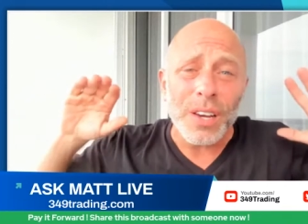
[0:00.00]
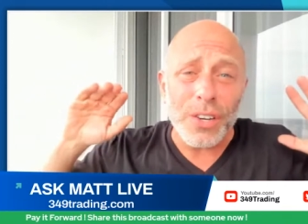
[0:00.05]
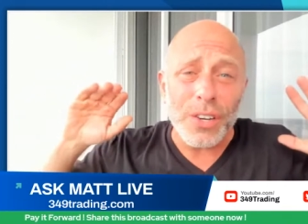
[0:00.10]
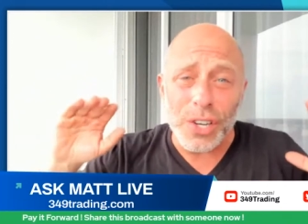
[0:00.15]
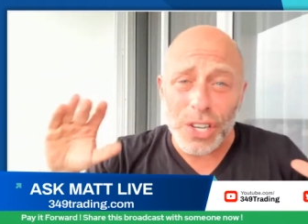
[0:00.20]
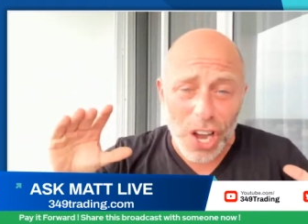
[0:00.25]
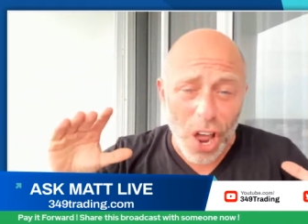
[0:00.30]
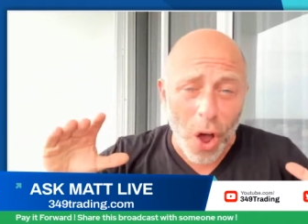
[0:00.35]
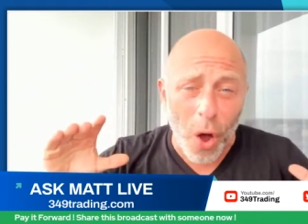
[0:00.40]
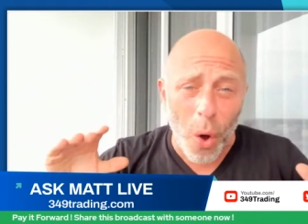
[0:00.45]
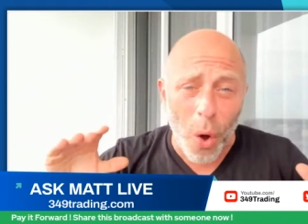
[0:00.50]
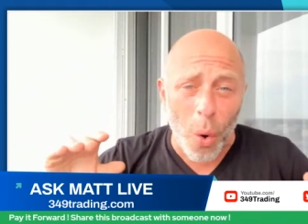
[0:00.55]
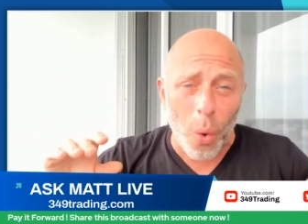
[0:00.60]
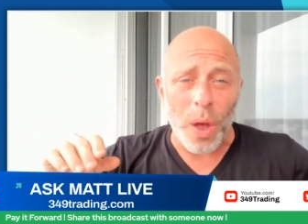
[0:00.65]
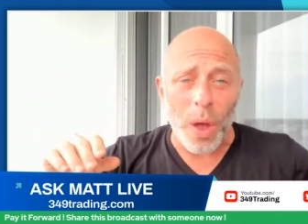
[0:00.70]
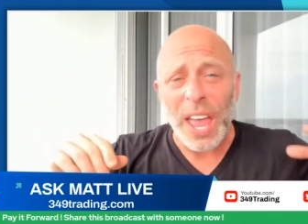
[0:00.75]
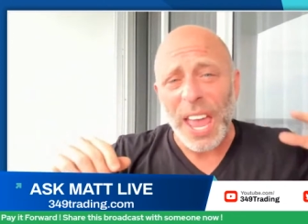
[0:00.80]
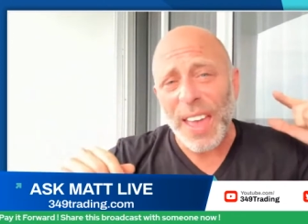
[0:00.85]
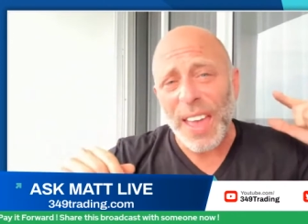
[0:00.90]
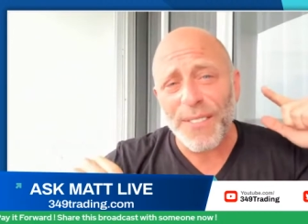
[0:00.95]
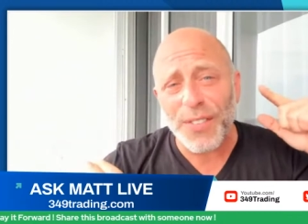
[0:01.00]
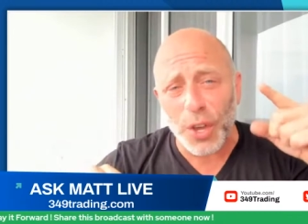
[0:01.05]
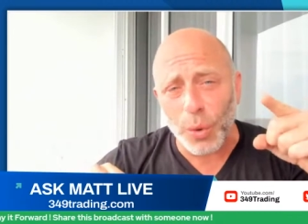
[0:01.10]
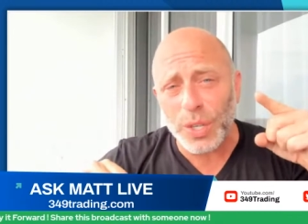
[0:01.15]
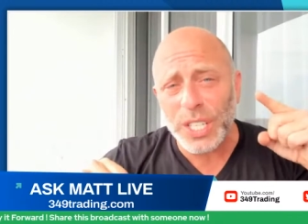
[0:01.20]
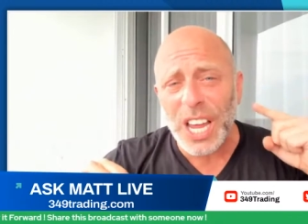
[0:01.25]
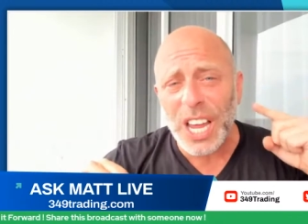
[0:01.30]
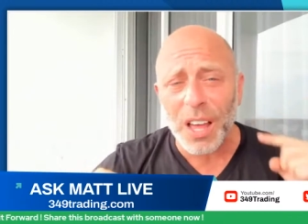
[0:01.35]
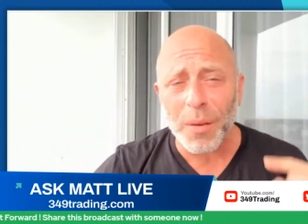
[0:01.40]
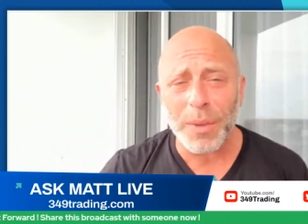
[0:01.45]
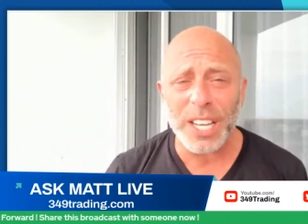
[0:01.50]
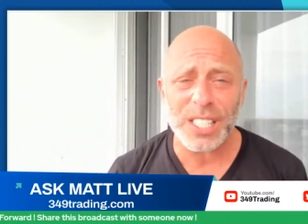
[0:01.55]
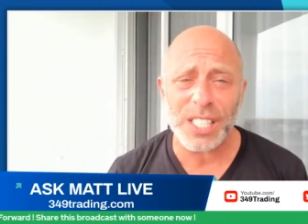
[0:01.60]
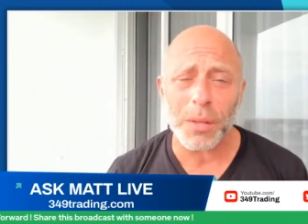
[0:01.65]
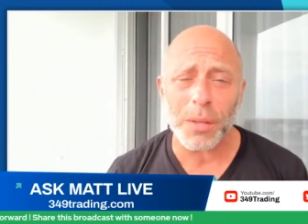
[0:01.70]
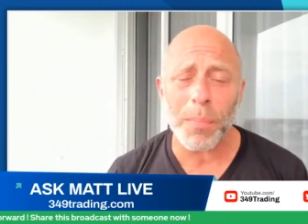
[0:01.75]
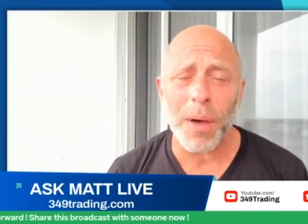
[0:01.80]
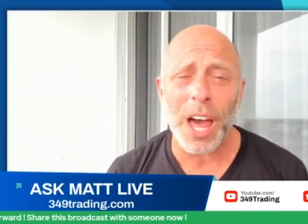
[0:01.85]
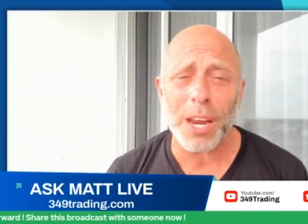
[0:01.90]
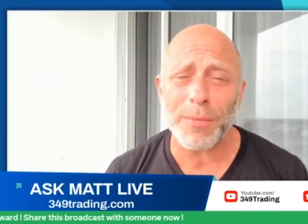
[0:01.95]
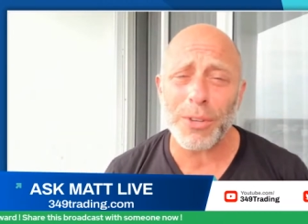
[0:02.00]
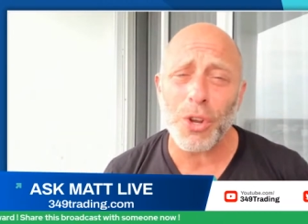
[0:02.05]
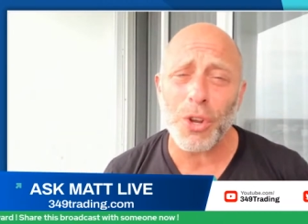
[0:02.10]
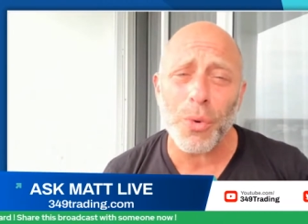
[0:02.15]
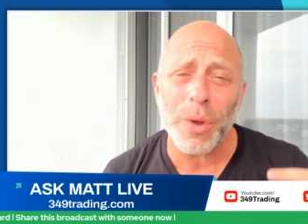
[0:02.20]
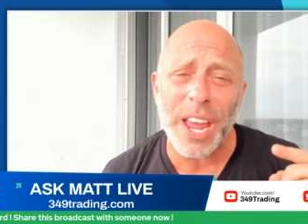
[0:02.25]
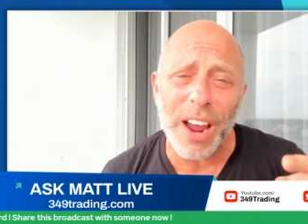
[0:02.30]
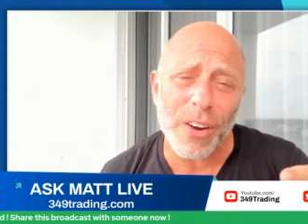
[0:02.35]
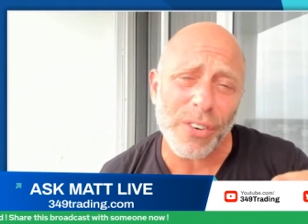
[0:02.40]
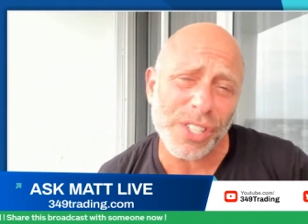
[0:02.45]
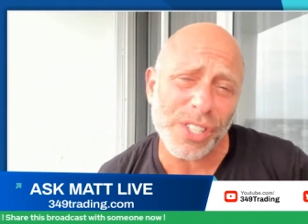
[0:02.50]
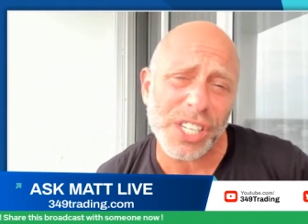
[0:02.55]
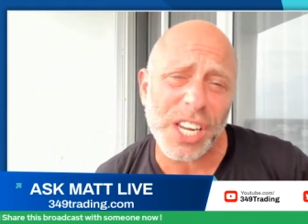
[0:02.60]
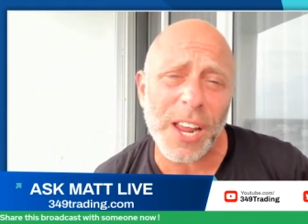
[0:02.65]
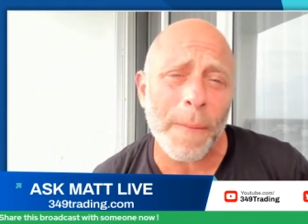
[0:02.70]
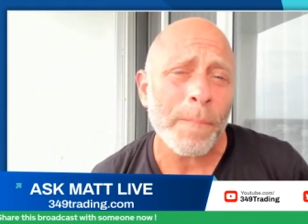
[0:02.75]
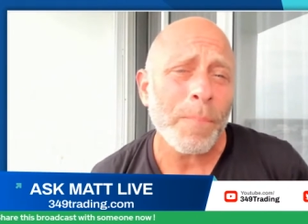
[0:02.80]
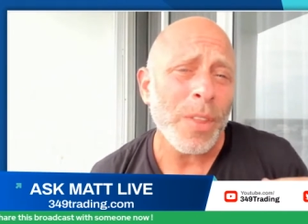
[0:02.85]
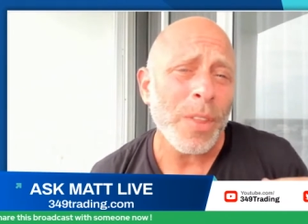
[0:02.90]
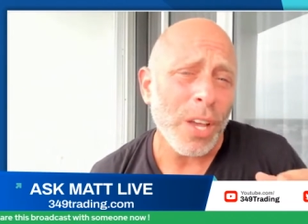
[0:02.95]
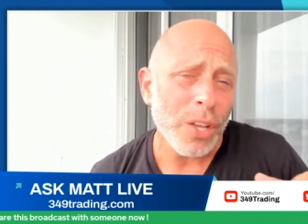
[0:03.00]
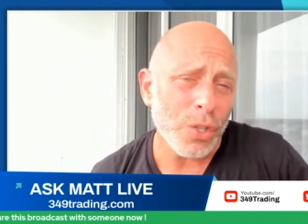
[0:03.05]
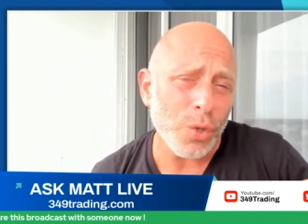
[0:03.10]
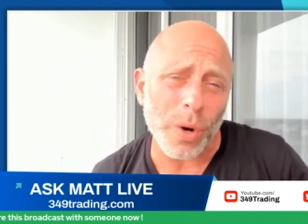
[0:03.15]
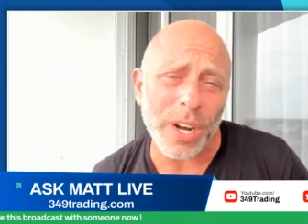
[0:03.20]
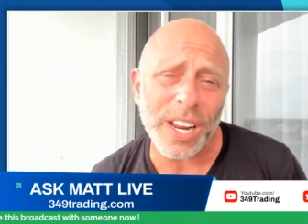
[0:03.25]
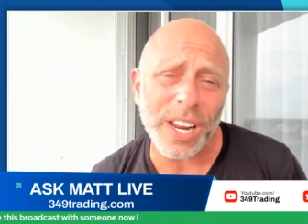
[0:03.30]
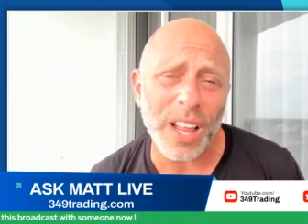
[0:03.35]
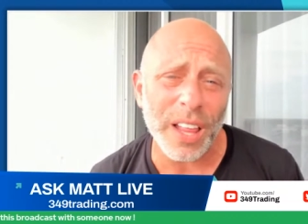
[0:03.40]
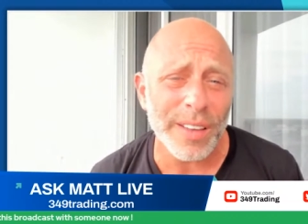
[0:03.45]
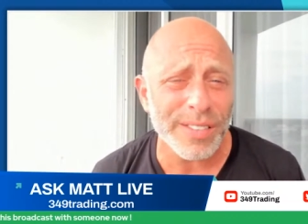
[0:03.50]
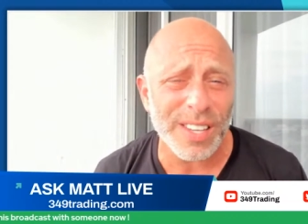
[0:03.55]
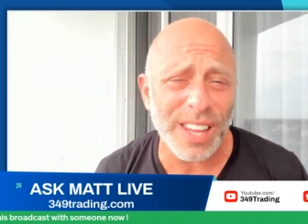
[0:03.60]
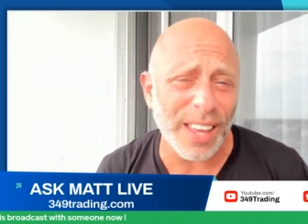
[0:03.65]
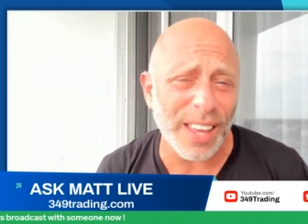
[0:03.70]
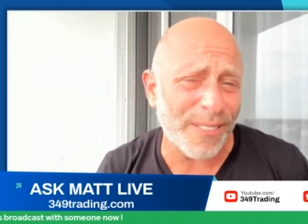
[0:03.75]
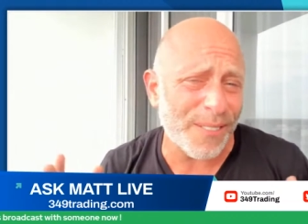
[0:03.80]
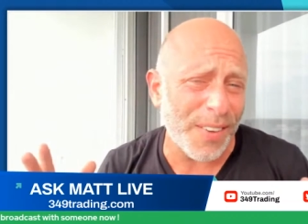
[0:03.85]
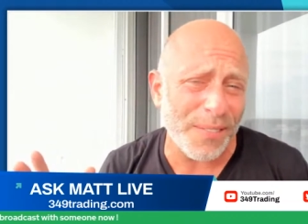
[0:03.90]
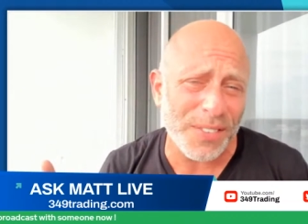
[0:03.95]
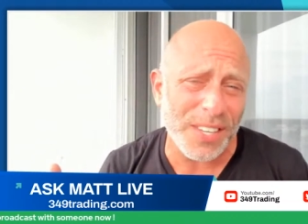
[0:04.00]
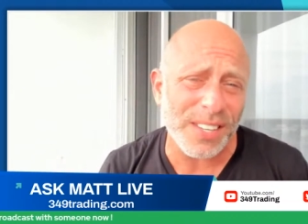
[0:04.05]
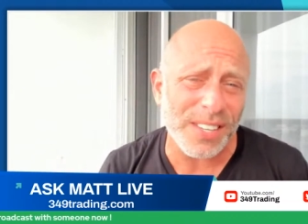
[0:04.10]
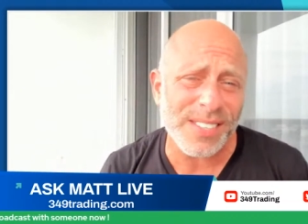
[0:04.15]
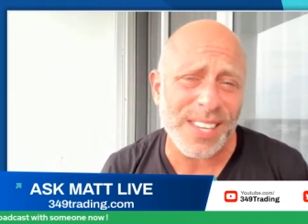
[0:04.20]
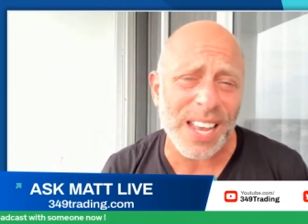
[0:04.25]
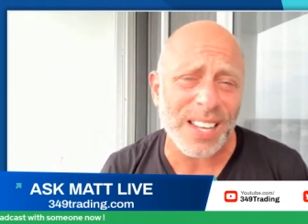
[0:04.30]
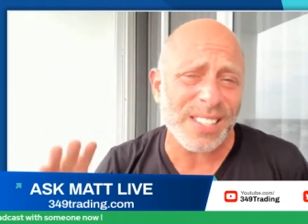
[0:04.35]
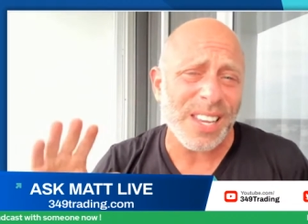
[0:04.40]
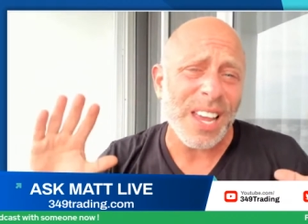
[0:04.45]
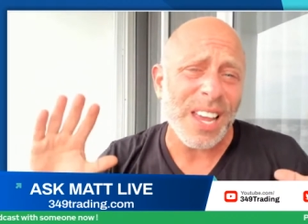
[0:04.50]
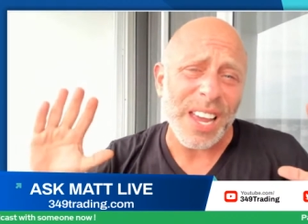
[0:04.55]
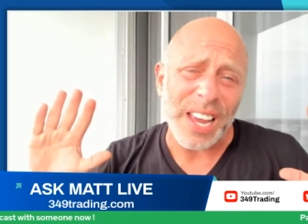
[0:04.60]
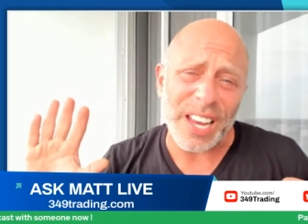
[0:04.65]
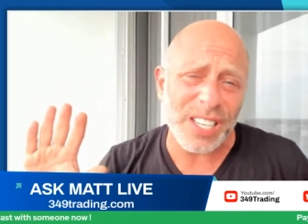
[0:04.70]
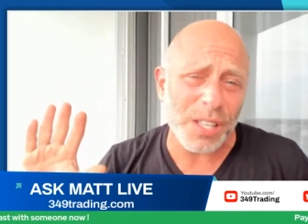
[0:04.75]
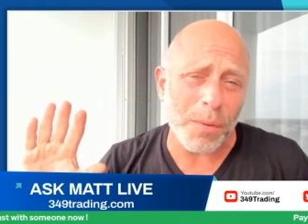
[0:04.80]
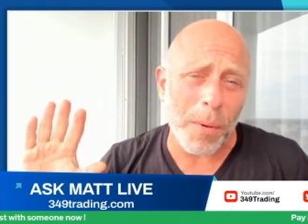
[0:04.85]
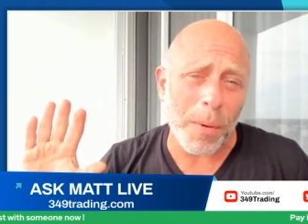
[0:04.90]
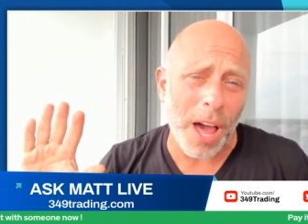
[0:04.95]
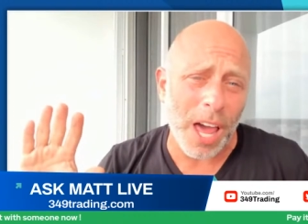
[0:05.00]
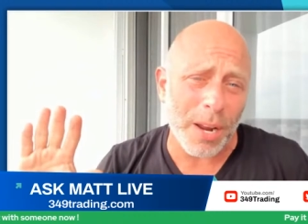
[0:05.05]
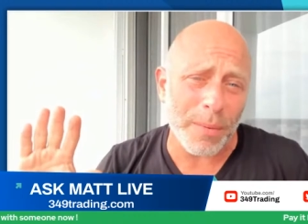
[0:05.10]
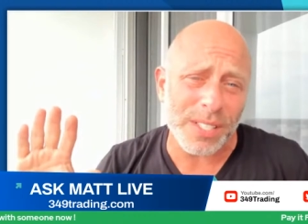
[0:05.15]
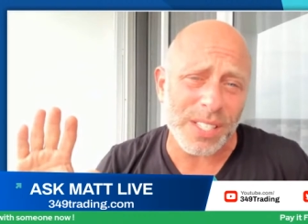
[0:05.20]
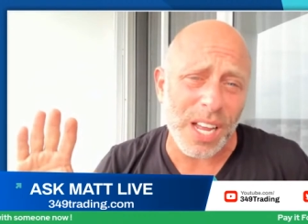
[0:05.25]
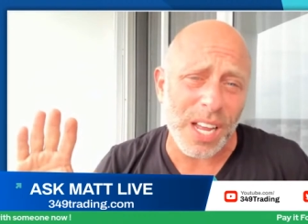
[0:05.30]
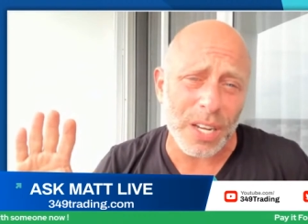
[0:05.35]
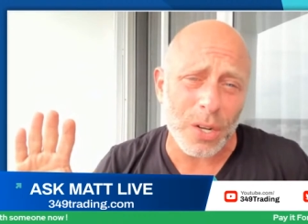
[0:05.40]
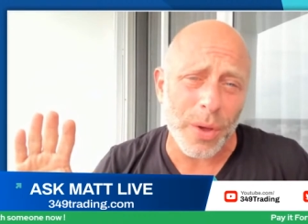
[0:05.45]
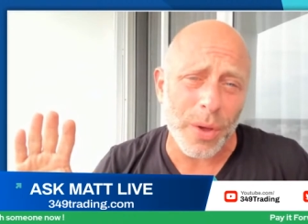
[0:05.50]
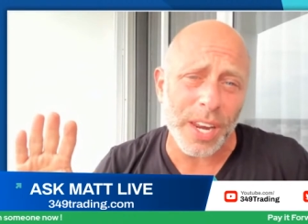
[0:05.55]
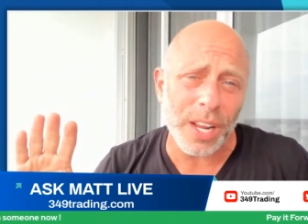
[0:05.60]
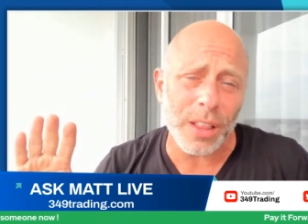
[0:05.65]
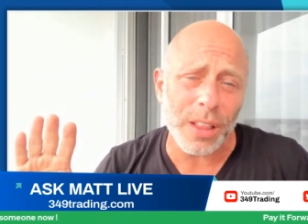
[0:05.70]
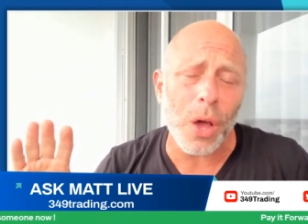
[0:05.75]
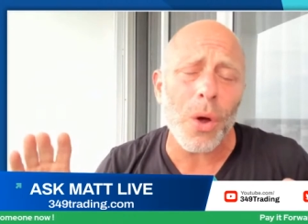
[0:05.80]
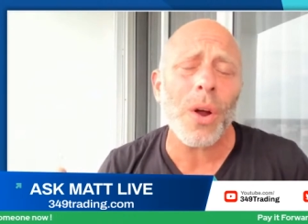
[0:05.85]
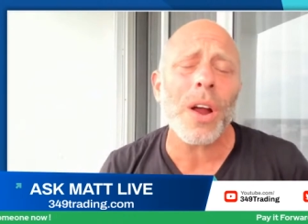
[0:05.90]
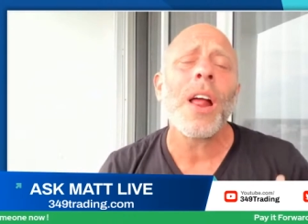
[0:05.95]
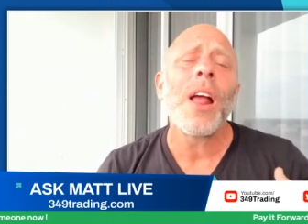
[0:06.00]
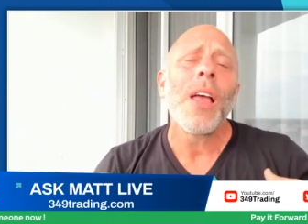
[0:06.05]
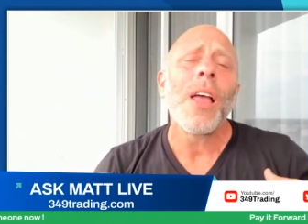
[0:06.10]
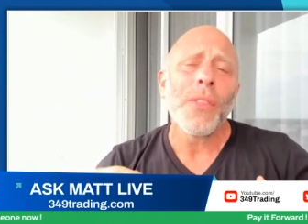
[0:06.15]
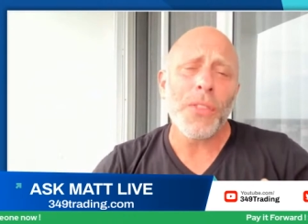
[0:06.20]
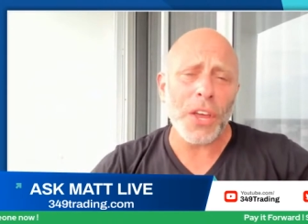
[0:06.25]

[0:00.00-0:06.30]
No. If you tell me it's the bottom and you guarantee $20.50 is the bottom, it's not going any lower,